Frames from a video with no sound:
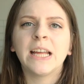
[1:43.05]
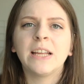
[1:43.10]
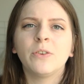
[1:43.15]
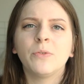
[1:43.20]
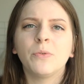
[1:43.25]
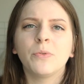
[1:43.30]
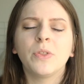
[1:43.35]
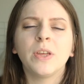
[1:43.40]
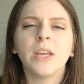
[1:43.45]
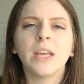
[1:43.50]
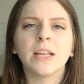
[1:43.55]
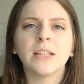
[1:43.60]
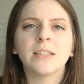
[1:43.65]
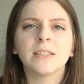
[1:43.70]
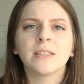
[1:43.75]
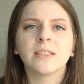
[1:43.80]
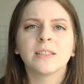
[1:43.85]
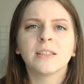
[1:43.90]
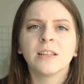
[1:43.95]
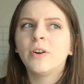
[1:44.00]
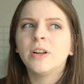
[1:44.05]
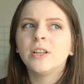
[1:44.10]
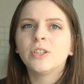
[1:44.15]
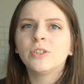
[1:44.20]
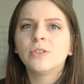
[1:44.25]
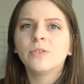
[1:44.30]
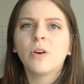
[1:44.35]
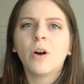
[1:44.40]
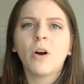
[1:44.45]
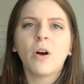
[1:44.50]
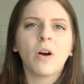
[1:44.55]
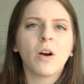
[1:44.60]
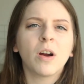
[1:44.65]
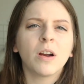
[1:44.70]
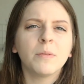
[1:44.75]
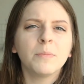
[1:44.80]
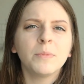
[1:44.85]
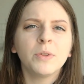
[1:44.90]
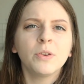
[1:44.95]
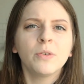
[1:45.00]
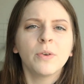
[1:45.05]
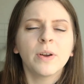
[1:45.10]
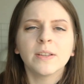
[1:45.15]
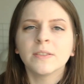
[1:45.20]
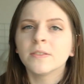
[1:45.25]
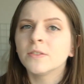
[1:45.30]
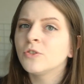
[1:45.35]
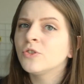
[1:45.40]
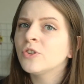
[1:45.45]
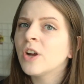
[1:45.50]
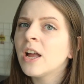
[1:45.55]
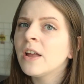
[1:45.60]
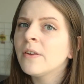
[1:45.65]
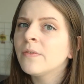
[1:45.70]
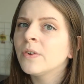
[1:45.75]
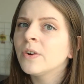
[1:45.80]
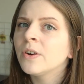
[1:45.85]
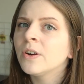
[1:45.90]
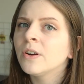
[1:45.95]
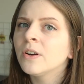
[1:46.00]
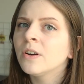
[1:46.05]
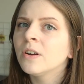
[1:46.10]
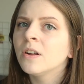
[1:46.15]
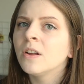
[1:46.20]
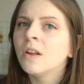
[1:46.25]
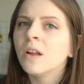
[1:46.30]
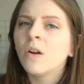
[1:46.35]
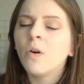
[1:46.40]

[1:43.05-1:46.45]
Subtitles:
I don't think it's going to harm you as a driver.